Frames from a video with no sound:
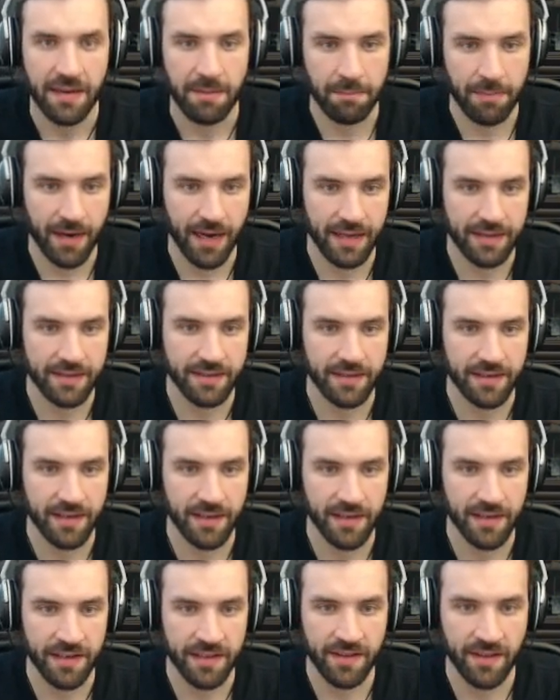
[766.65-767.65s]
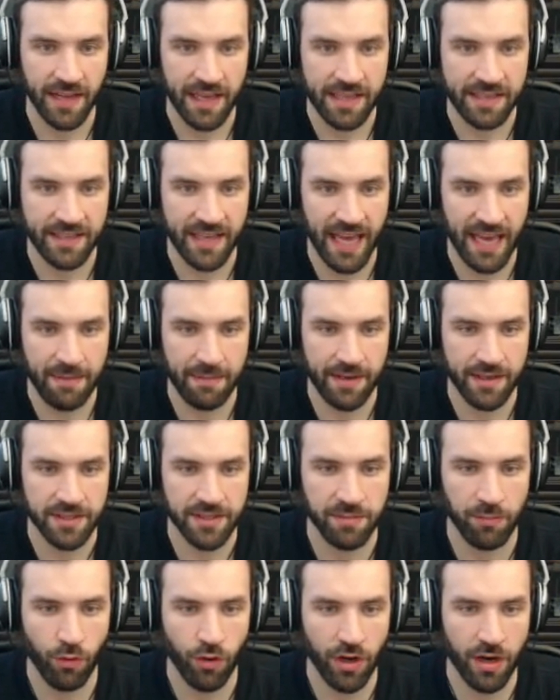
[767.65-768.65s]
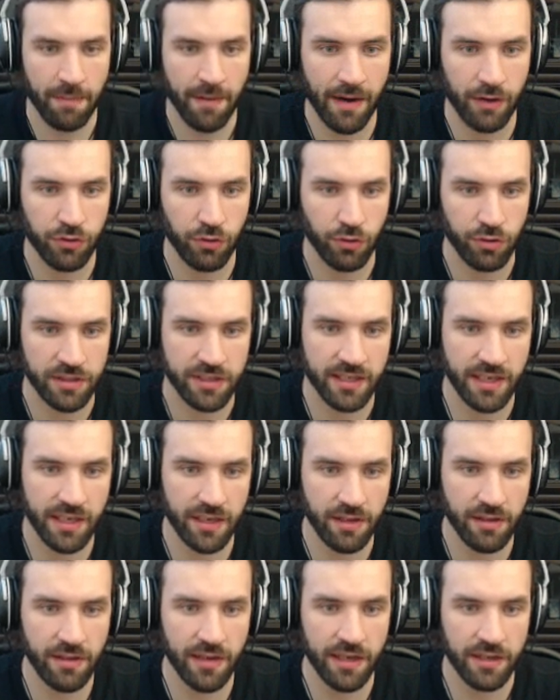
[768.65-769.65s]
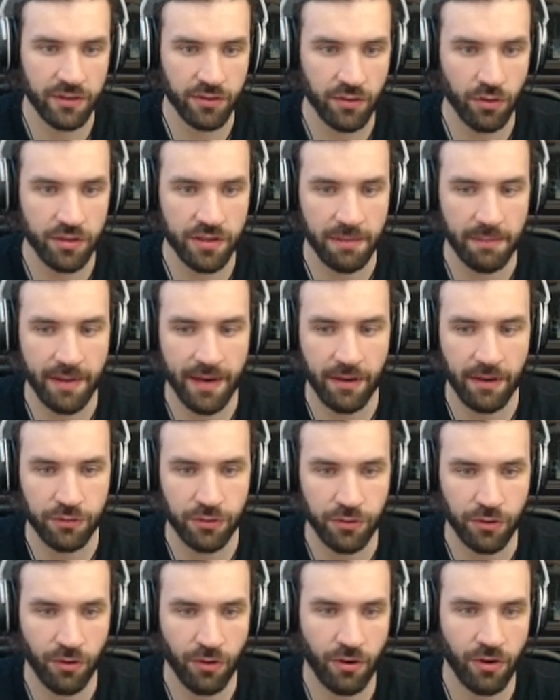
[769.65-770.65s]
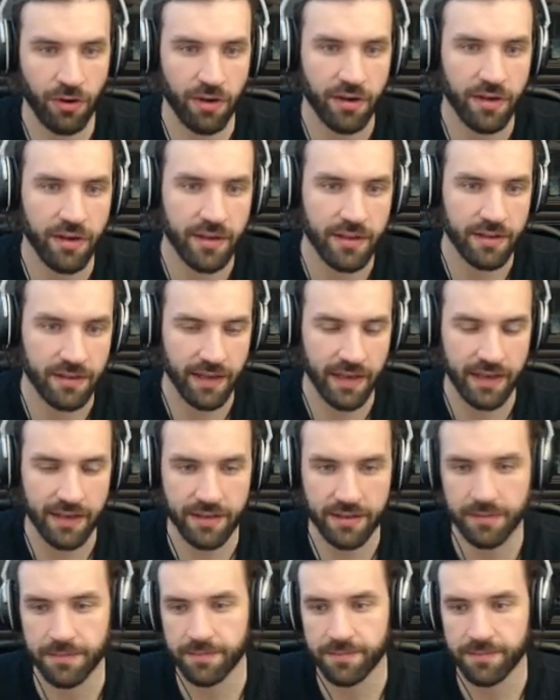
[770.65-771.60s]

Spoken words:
but in the late game it's more about your skill and not about your, like,